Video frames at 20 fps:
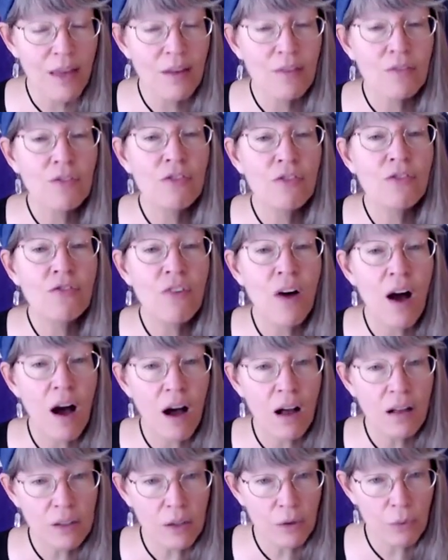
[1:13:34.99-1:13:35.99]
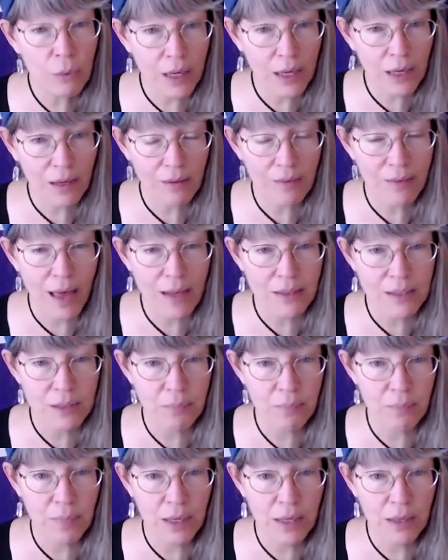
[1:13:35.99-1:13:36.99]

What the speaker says: then following that